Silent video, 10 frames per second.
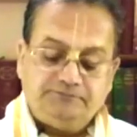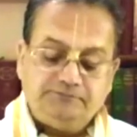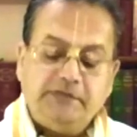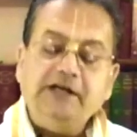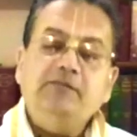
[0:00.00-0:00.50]

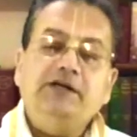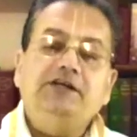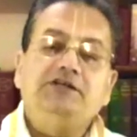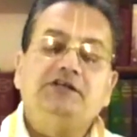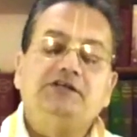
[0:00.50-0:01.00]
many, many
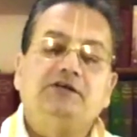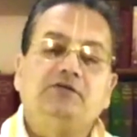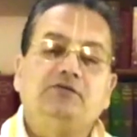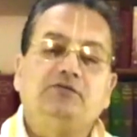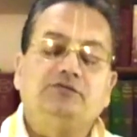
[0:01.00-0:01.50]
Shiksha
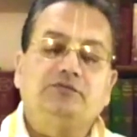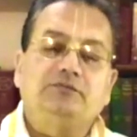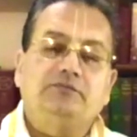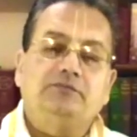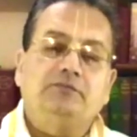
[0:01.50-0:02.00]
Gurus,
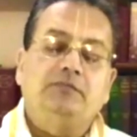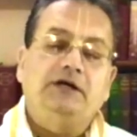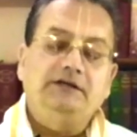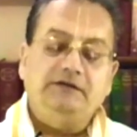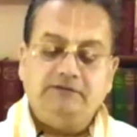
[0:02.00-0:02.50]

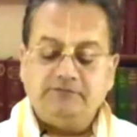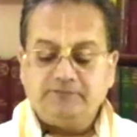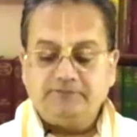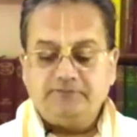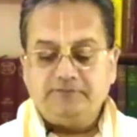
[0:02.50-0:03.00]
but
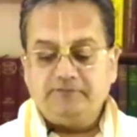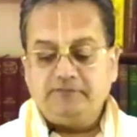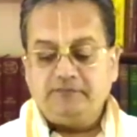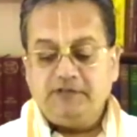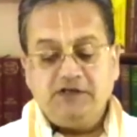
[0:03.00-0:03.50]

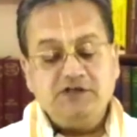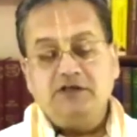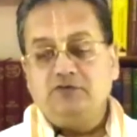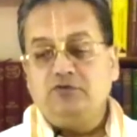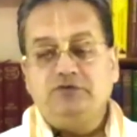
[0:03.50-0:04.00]

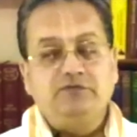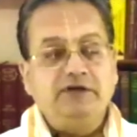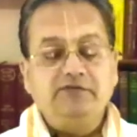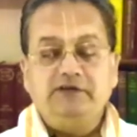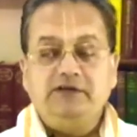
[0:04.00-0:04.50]
Diksha Guru is
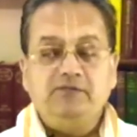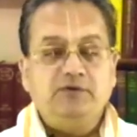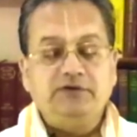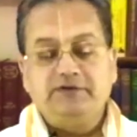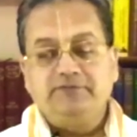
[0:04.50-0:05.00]
very, very
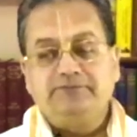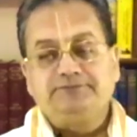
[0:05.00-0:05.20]
important.